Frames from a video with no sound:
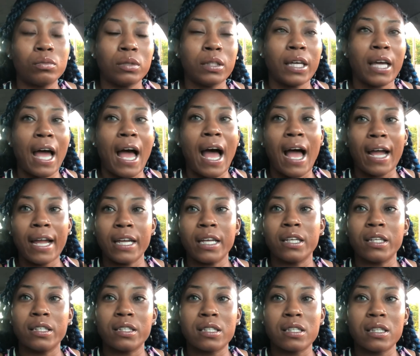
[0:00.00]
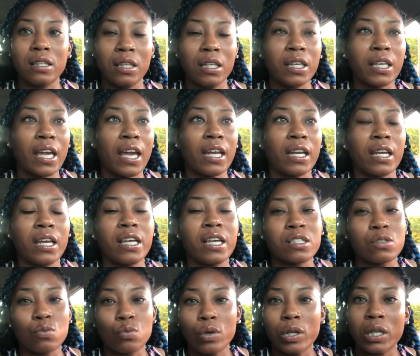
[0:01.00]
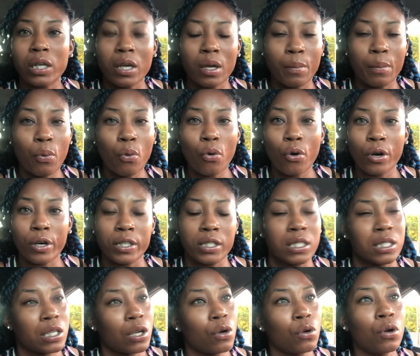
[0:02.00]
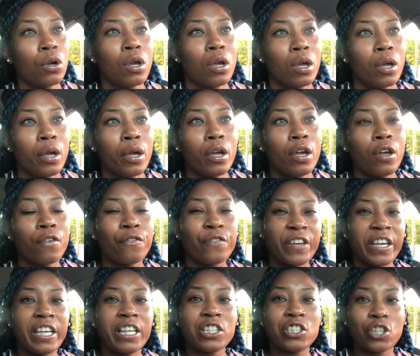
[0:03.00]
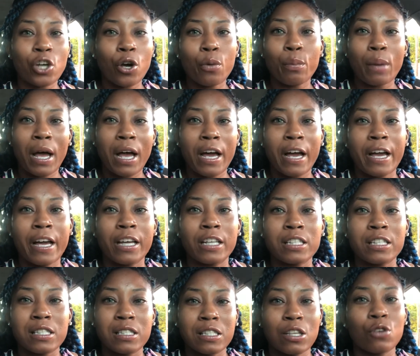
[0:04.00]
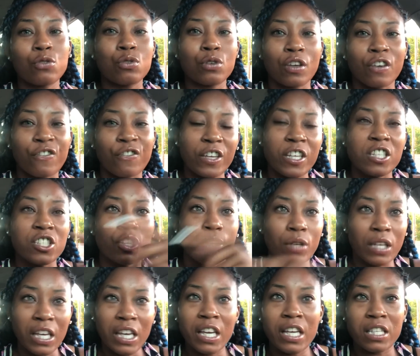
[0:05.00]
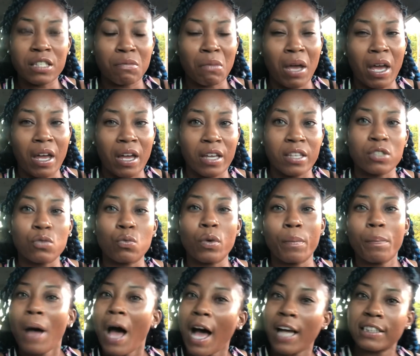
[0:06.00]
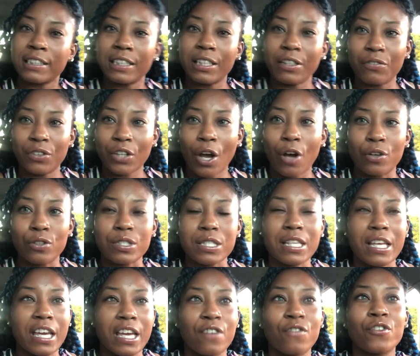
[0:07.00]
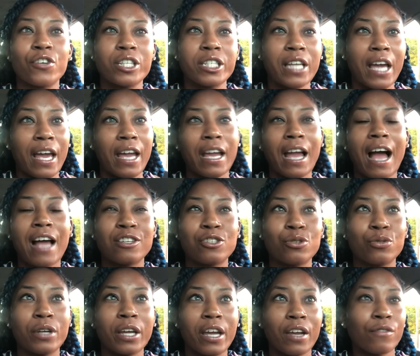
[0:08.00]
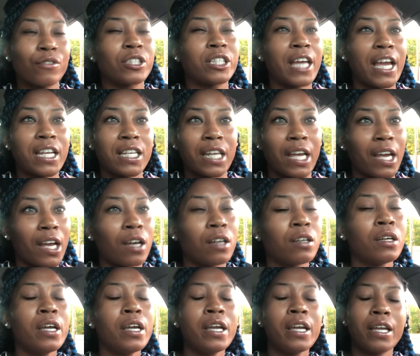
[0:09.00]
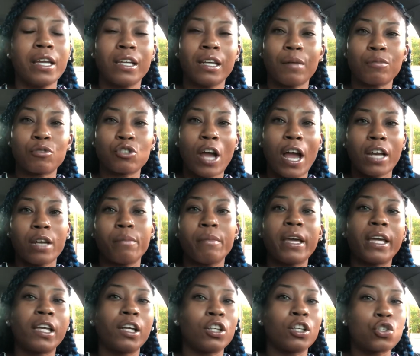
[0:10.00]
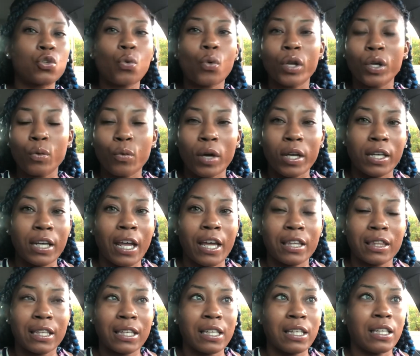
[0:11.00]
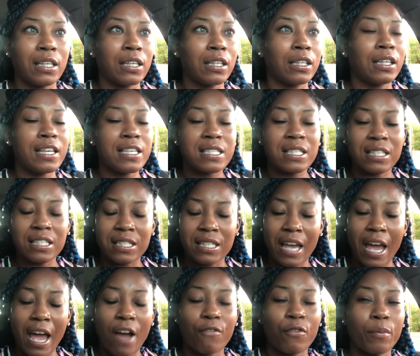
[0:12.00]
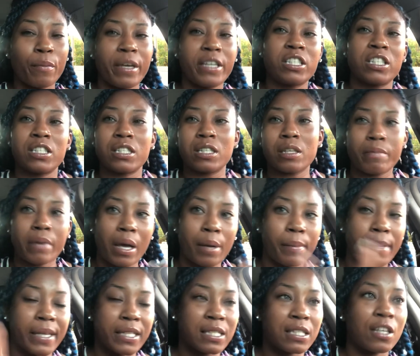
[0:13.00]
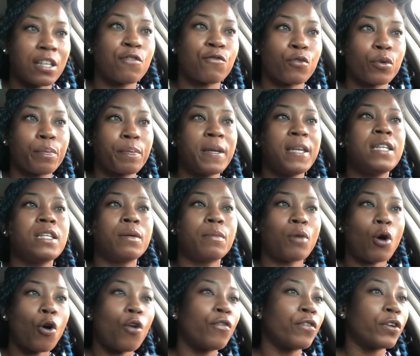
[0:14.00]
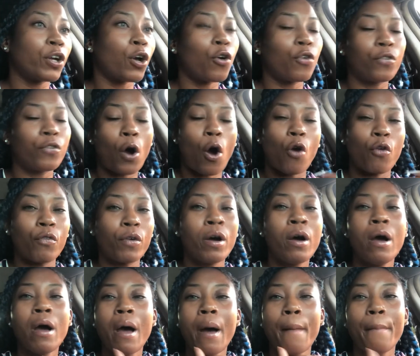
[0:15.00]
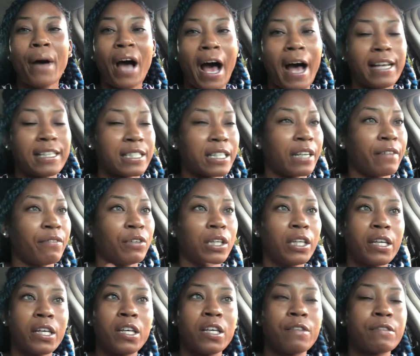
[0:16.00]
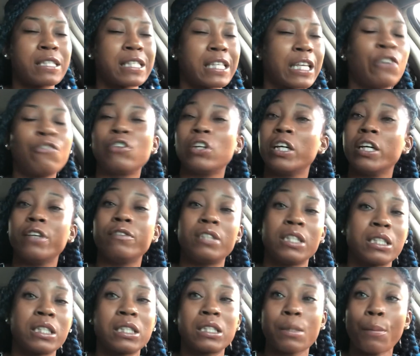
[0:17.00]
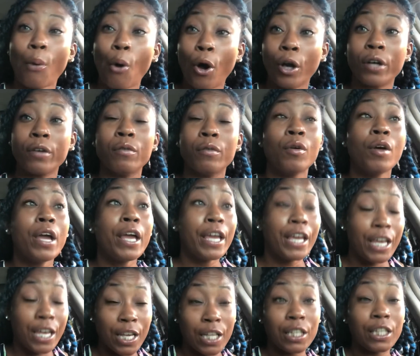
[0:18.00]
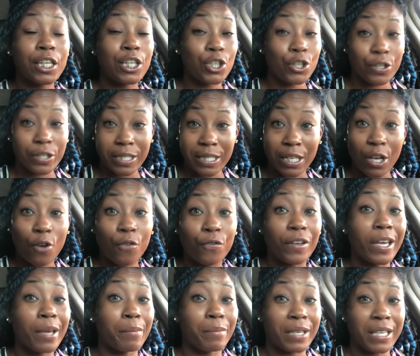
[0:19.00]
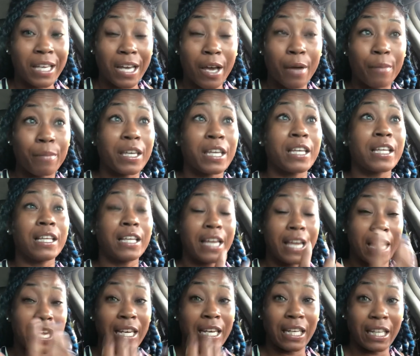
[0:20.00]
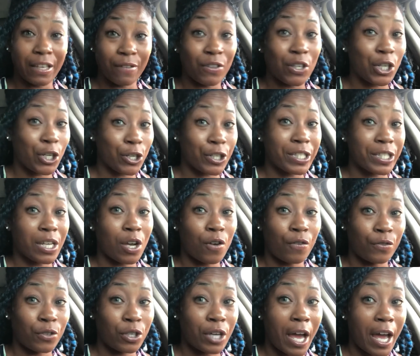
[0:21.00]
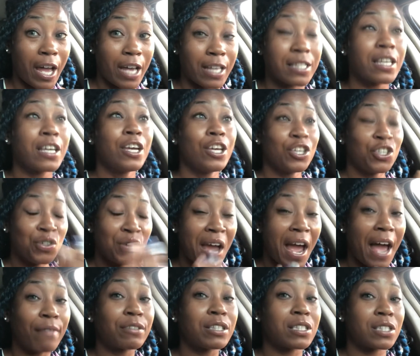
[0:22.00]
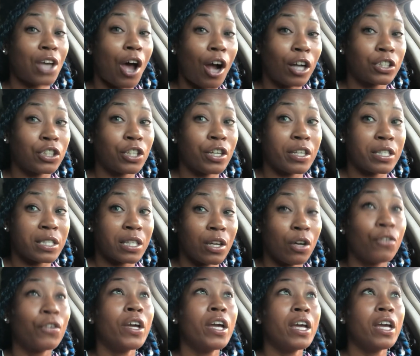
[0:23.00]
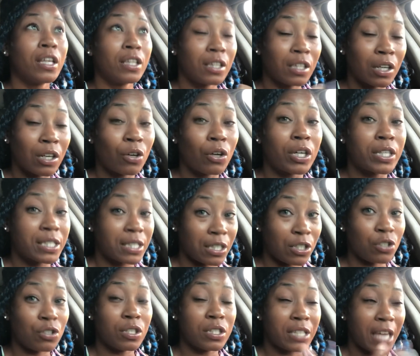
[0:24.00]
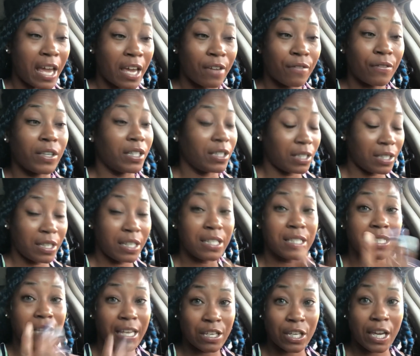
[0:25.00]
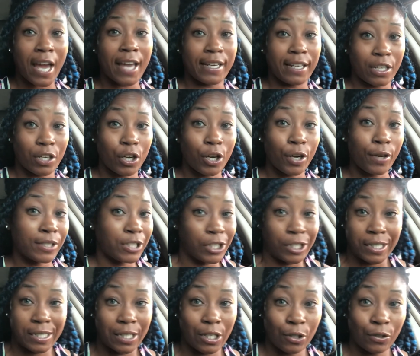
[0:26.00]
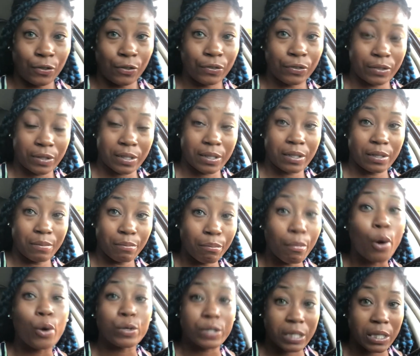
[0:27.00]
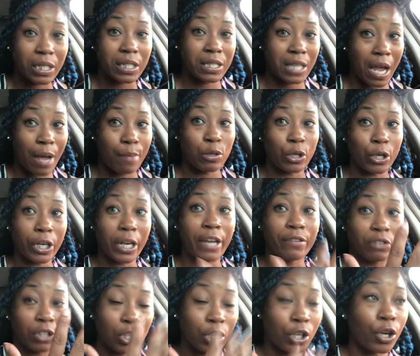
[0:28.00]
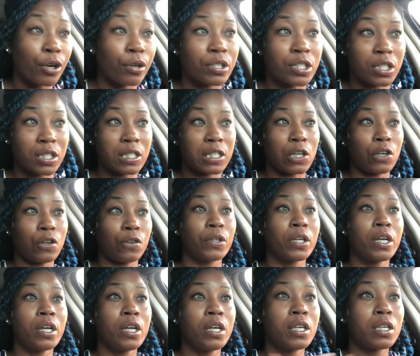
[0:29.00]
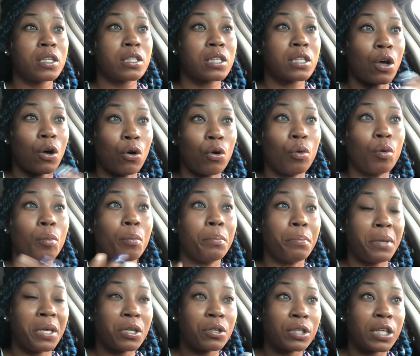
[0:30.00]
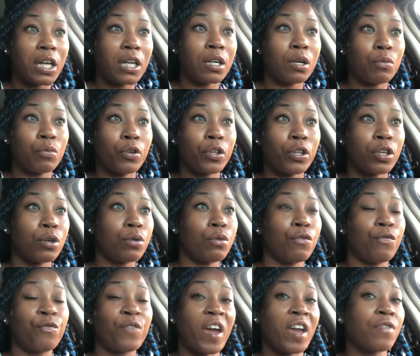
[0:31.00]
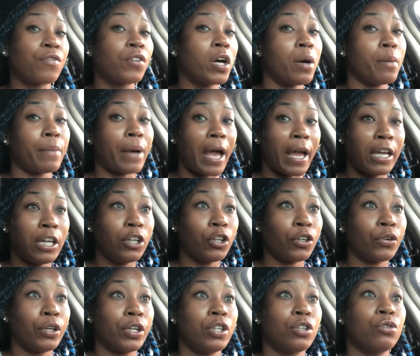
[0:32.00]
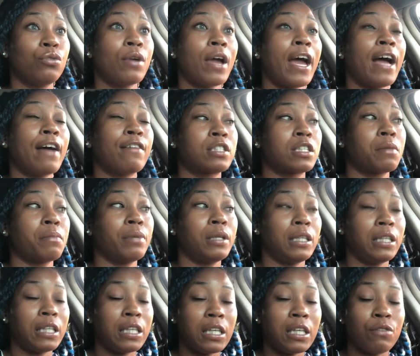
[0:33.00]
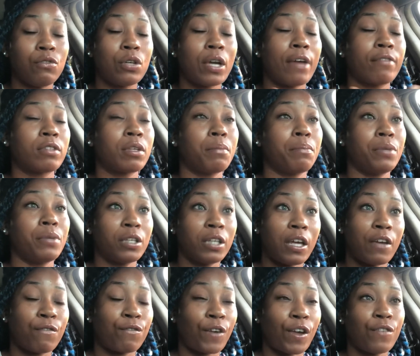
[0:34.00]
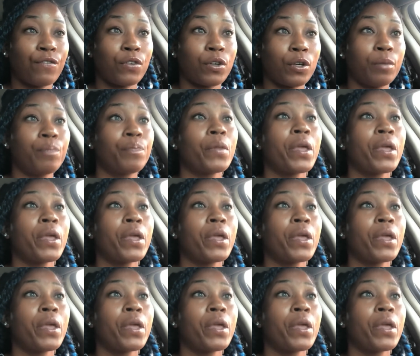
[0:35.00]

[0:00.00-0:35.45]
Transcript: that I look at it, it's really important. So Feed your minds so you can feed your kids' minds with positive thoughts every day. I do it every day now. And I'm trying to make it a 21 day thing. Listening to affirmations about myself, repeating them over and over and over. Positive love, self love. This is the part of healing yourself and becoming and loving yourself, you guys. You have to talk to yourself. The Lord, see, David, he said you got to encourage yourself. Most of the time, you're going to have to encourage yourself. So build it up with you. Faith come by hearing. You have to believe. You have to build that faith up.